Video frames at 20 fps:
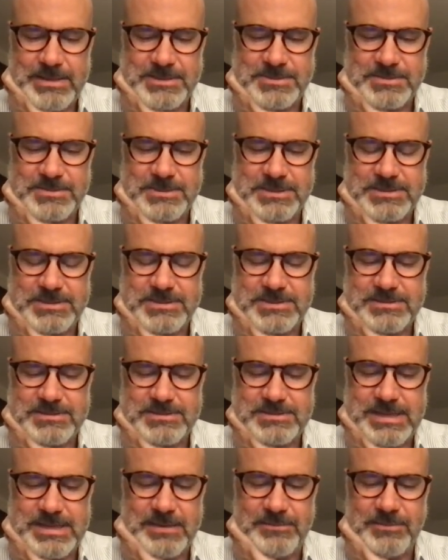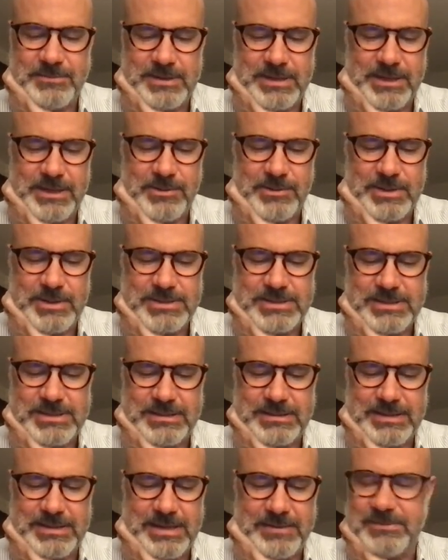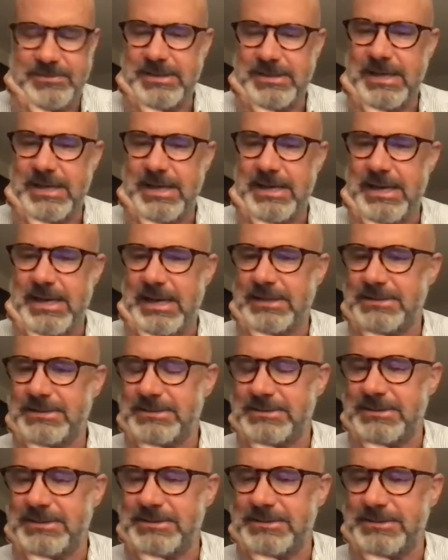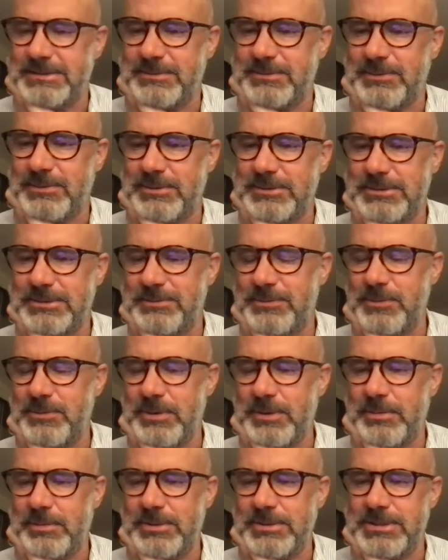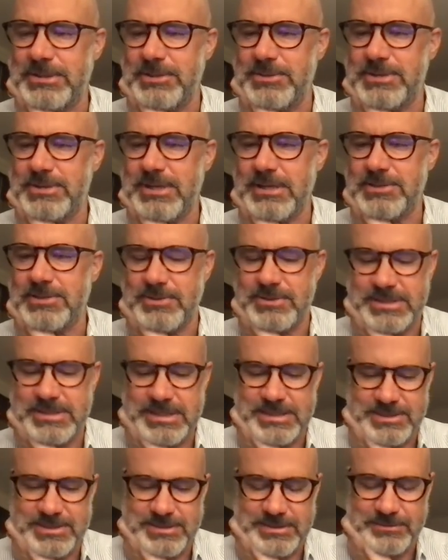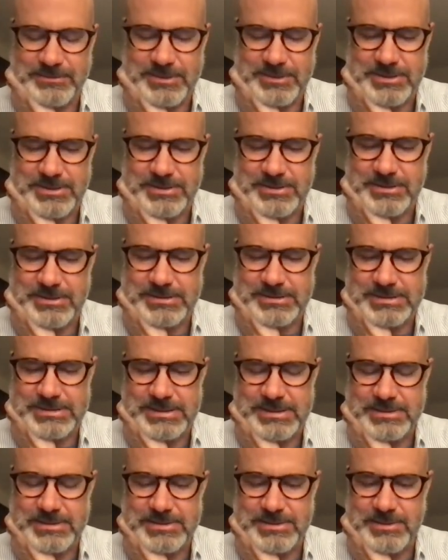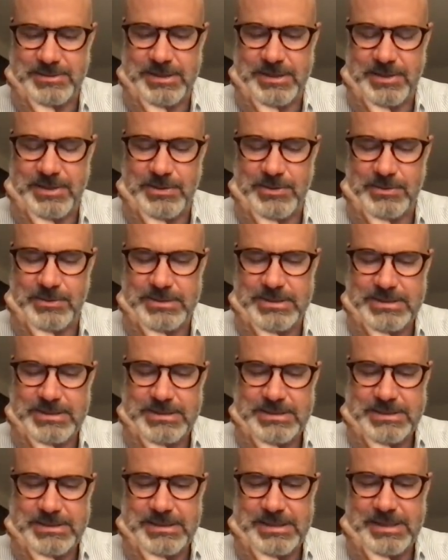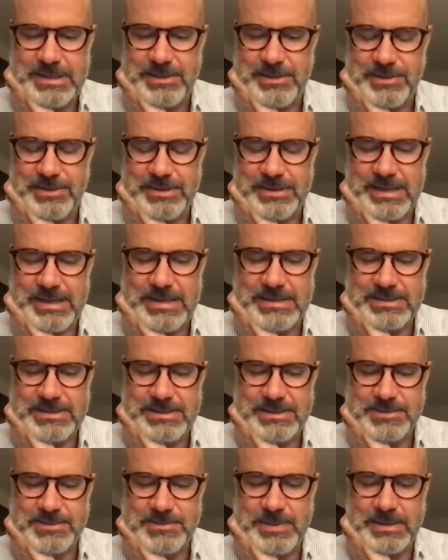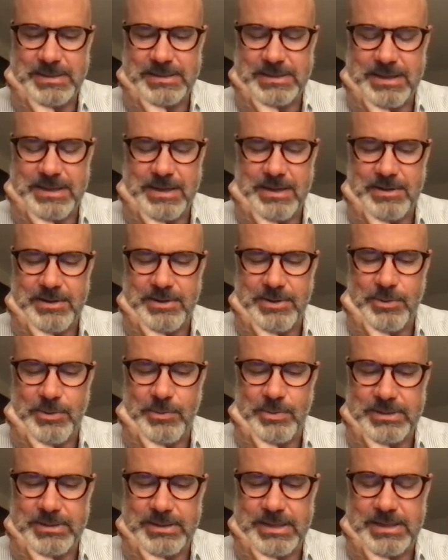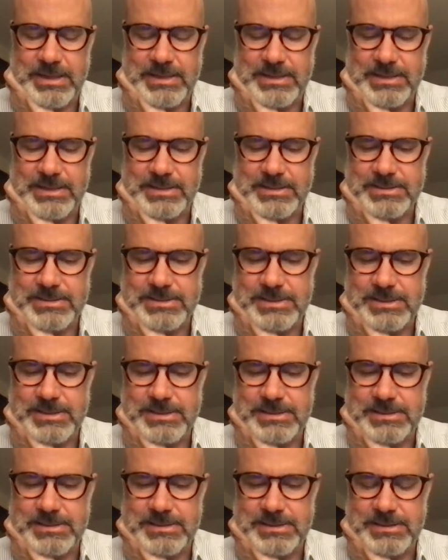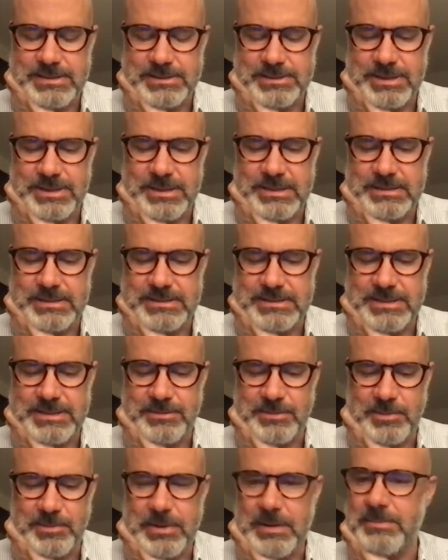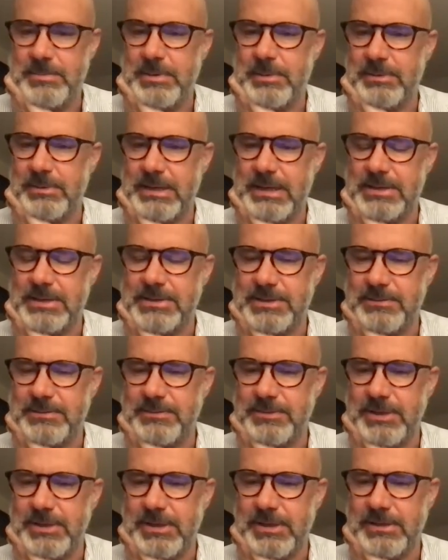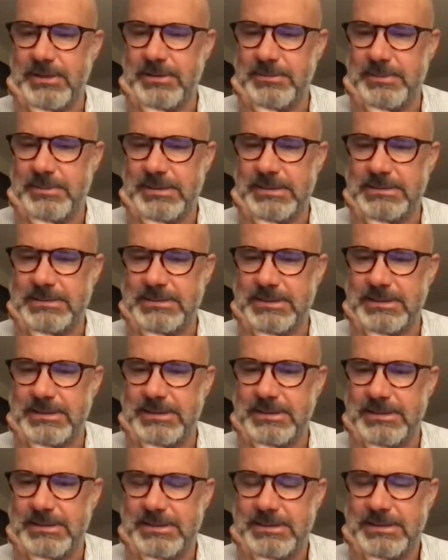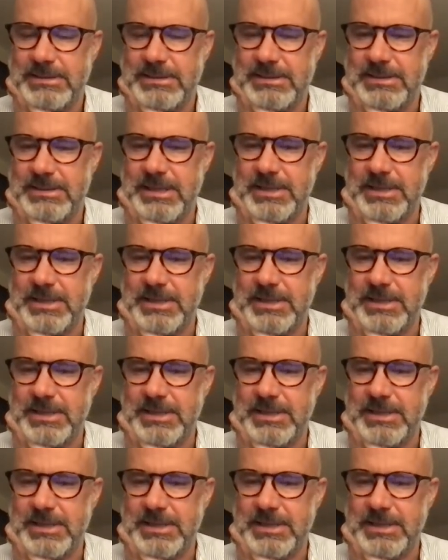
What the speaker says: It's definitely a question that the FDA asks us. Of course, if you want emergency use authorization, you have to turn all this in. So I know the guys that inspect IR know what that is, and John and Tim will probably be able to answer it for y'all. But yeah,